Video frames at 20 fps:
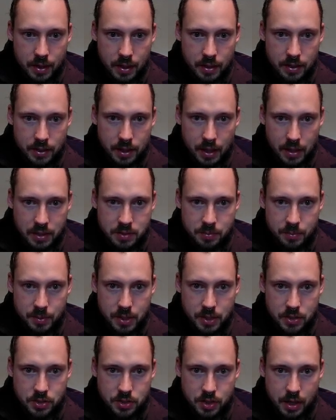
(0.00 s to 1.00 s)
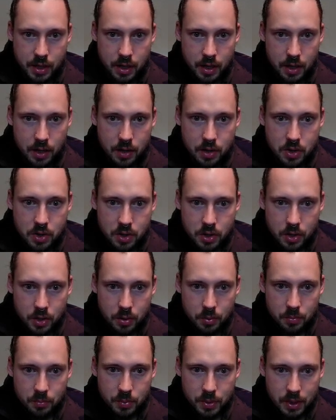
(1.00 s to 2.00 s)
EXP share,
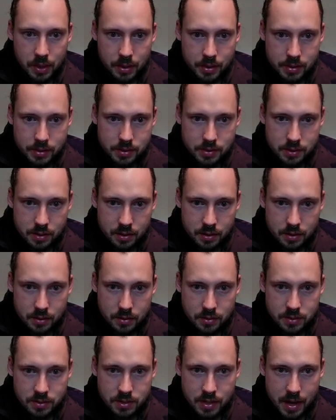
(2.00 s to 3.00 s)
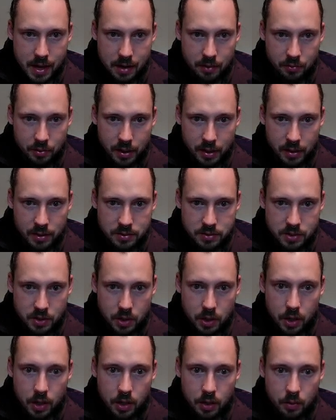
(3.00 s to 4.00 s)
because
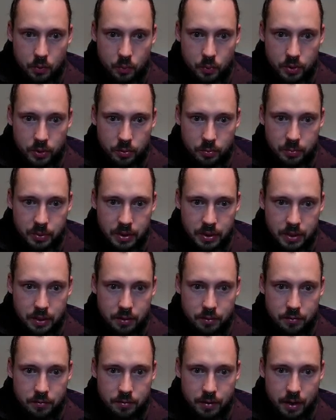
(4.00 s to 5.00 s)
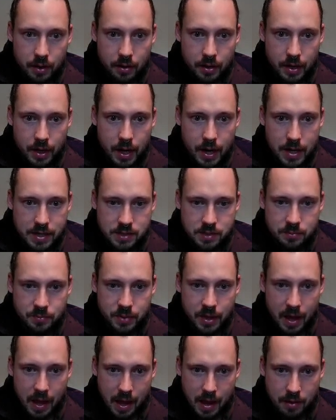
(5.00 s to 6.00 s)
Tyranitar will be very awesome
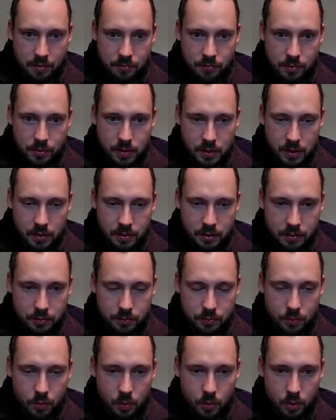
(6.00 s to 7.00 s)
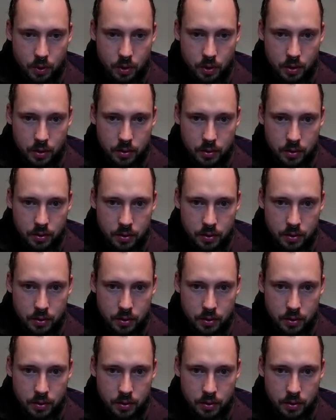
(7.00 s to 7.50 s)
to have for the Elite Four.